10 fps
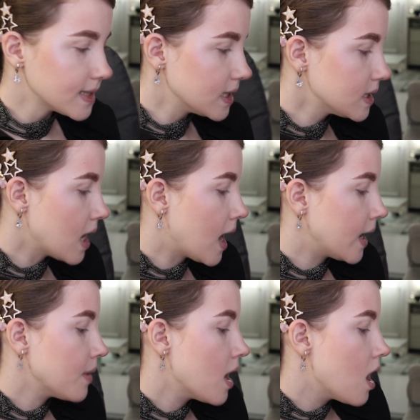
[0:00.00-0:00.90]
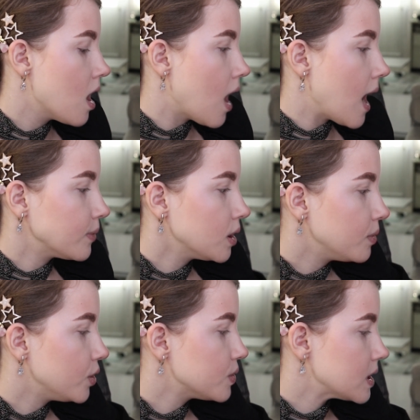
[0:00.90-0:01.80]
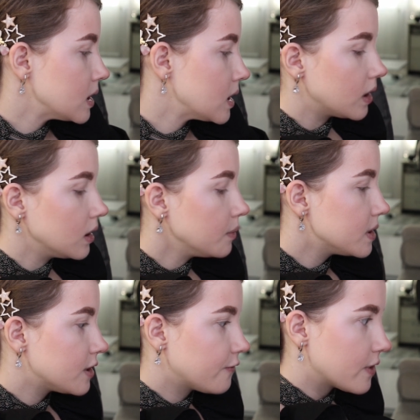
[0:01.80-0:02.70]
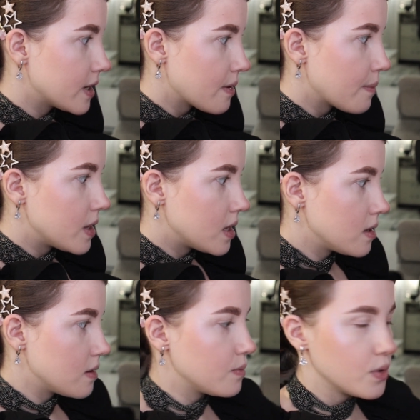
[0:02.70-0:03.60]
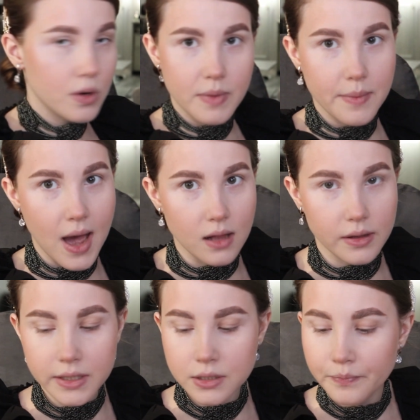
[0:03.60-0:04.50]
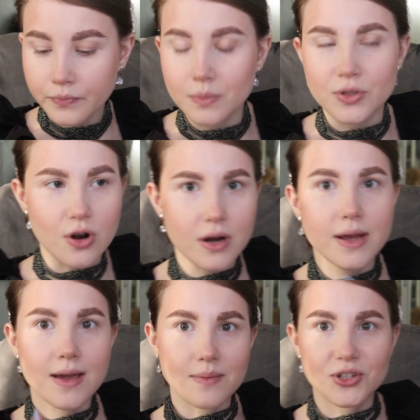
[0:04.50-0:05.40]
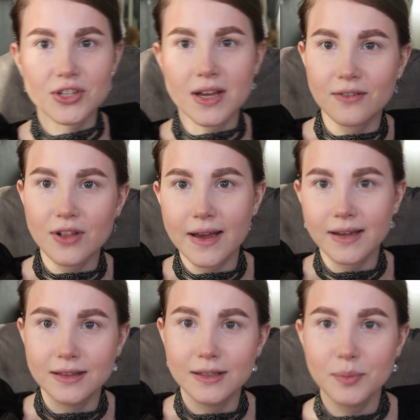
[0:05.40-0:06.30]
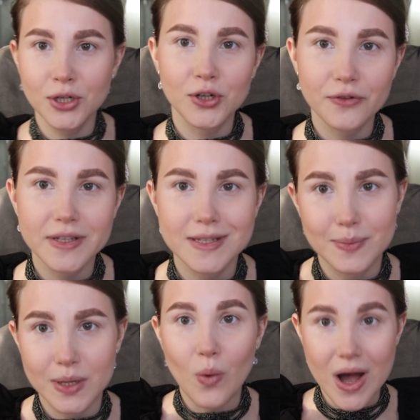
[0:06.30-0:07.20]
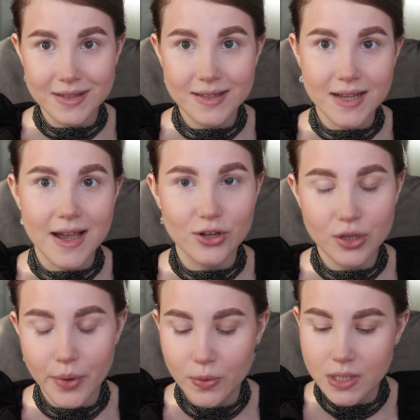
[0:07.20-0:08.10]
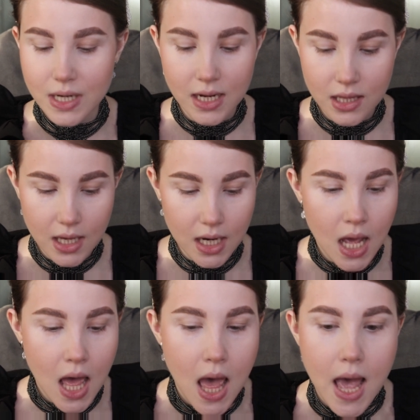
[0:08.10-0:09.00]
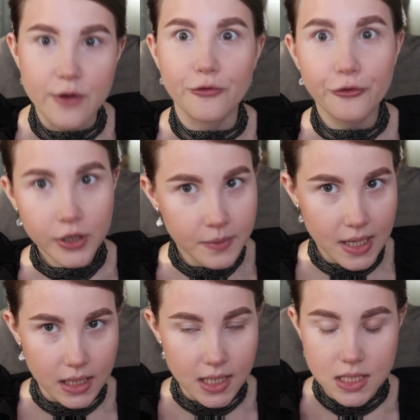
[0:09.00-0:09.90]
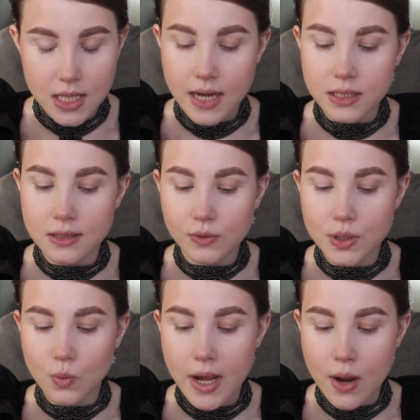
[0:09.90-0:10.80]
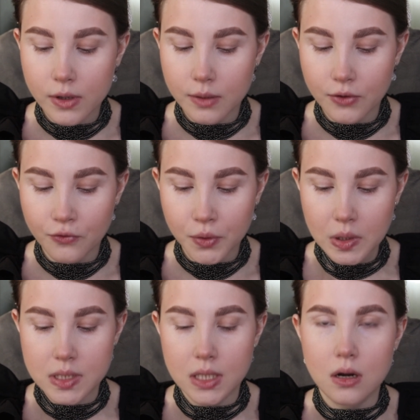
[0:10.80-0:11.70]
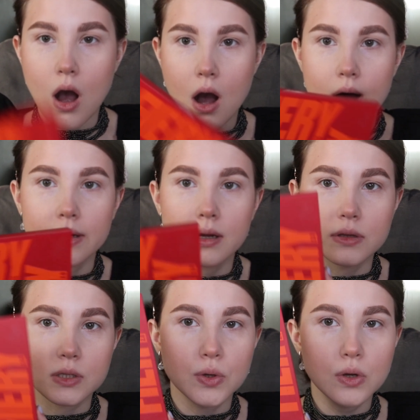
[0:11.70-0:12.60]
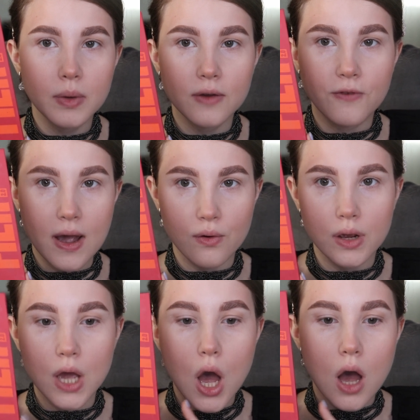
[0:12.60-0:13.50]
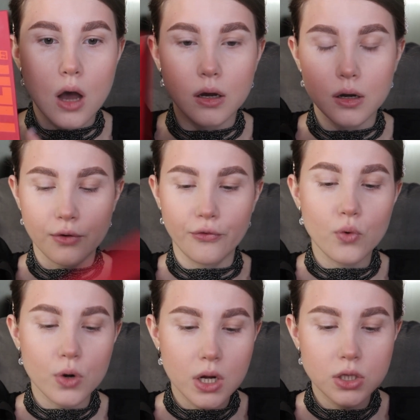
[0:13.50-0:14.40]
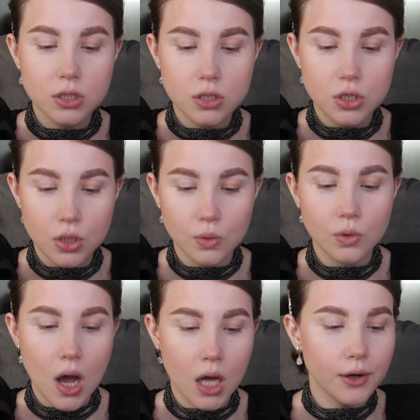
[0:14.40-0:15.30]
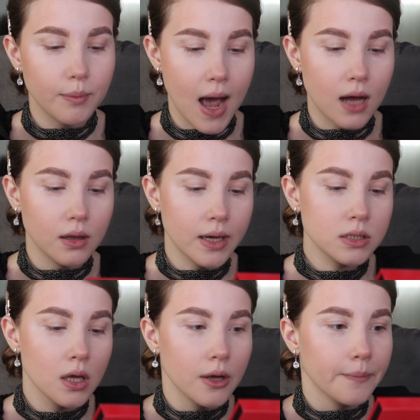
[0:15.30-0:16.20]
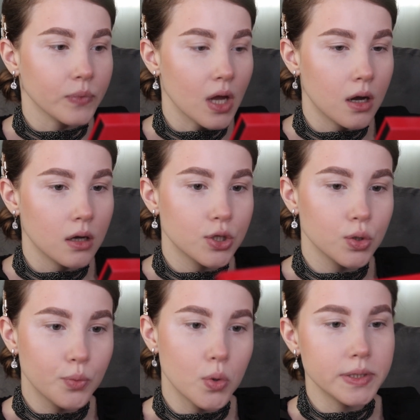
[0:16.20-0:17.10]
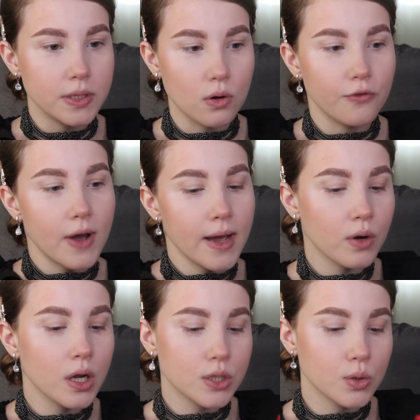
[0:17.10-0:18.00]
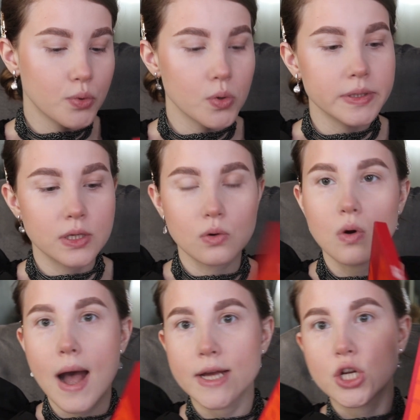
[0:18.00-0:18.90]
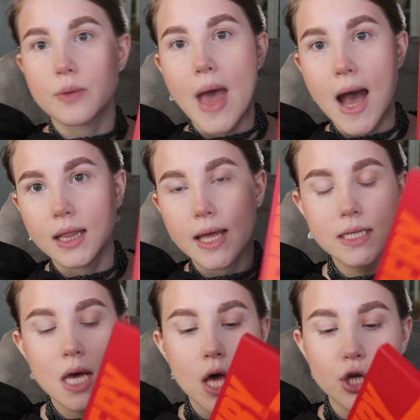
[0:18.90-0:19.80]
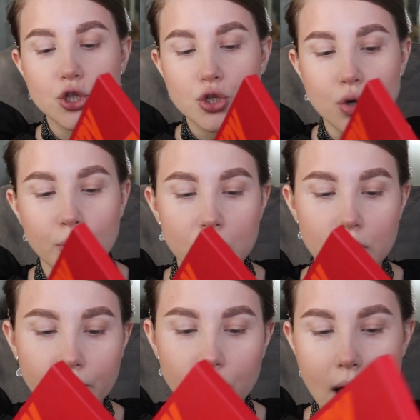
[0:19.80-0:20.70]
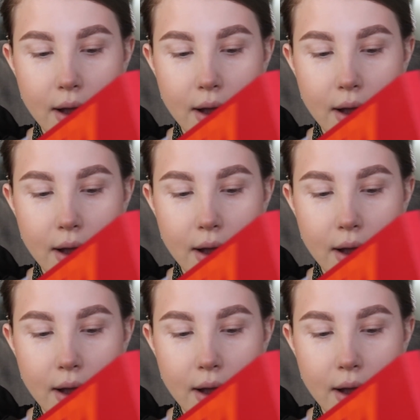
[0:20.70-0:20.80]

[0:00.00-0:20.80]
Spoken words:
This time I'm going to be using a little bit different, the Beauty Bay palette. Sorry, I'm just kind of like a little bit nervous. It's been a while since I actually posted anything and filmed anything. That is the reason why I want to be focusing on this Beauty Bay Fiery 42 color palette. 2.0 Fiery 2.0 eyeshadow palette. It's so beautiful.